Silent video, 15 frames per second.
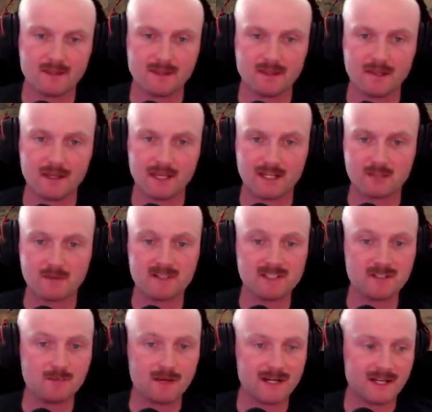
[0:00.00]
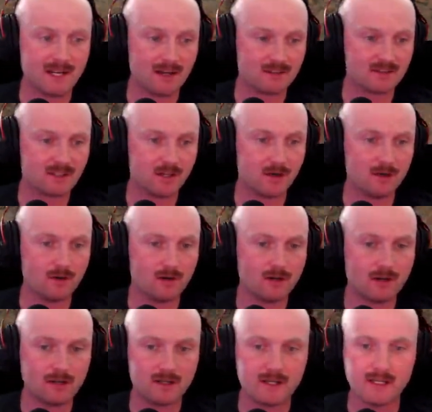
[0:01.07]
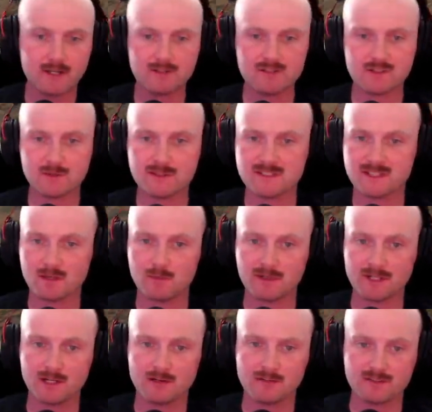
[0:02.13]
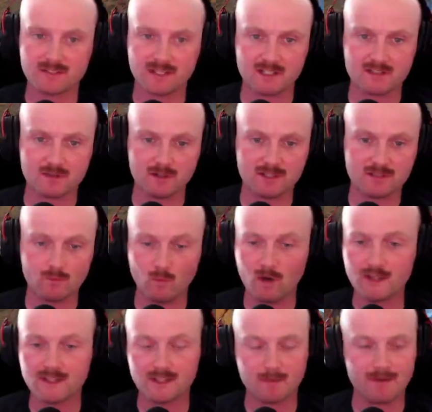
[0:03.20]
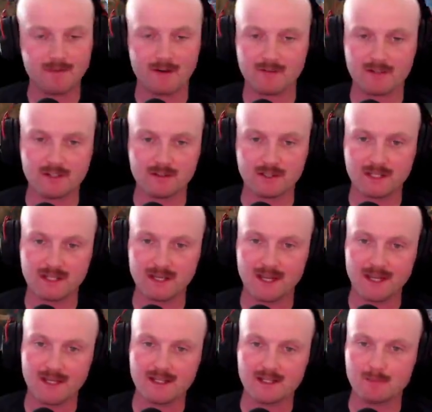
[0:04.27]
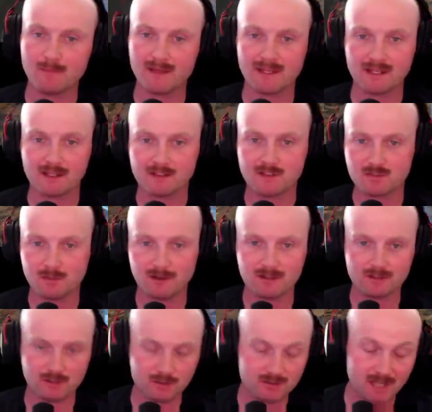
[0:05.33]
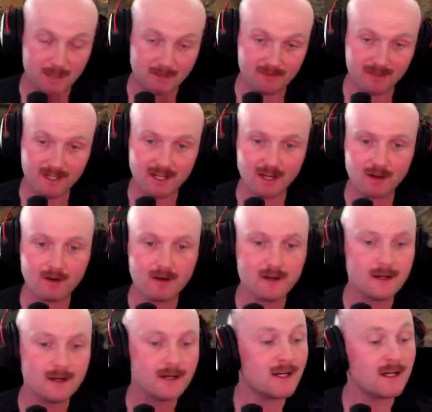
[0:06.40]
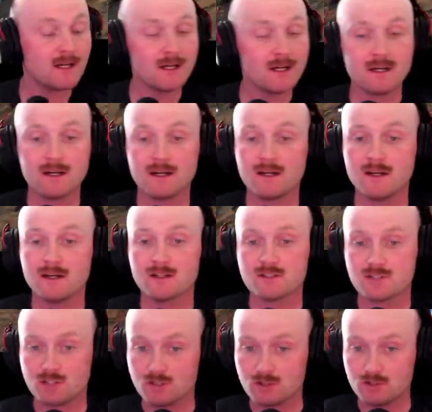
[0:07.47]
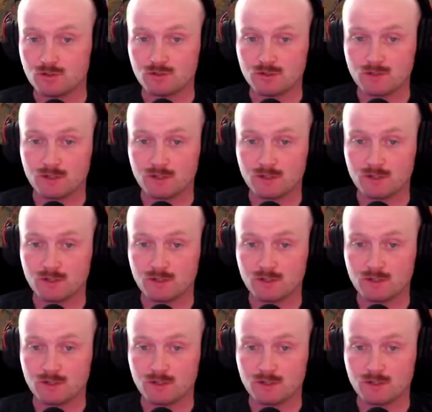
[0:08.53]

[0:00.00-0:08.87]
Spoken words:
Especially right now. So here's the reason I want to go over Secutores. One, they're my favorite unit and I'm making a new type of video. Two,